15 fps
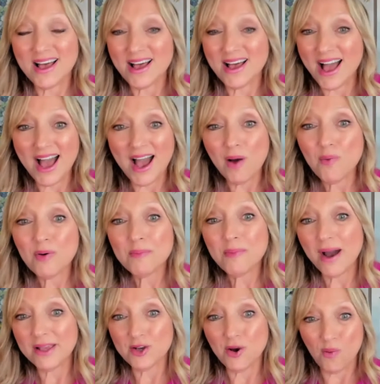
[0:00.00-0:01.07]
how am I
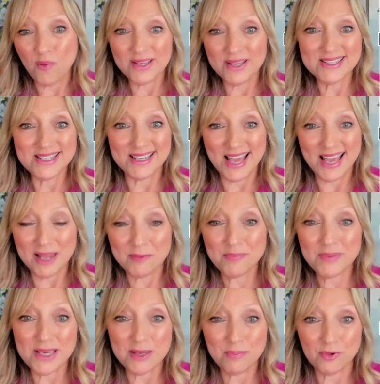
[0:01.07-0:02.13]
going to get
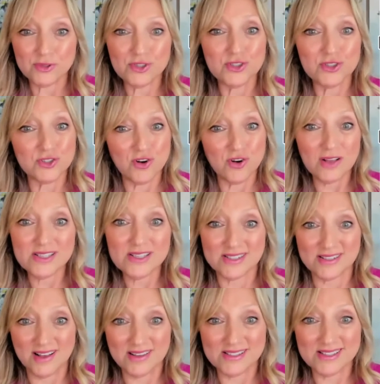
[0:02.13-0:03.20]
people to trust
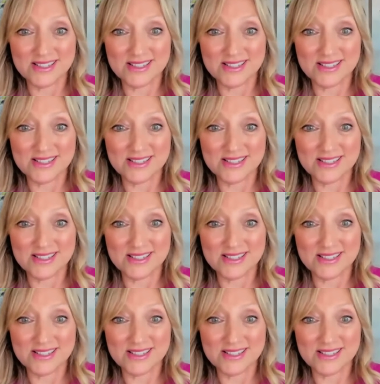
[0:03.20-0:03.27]
us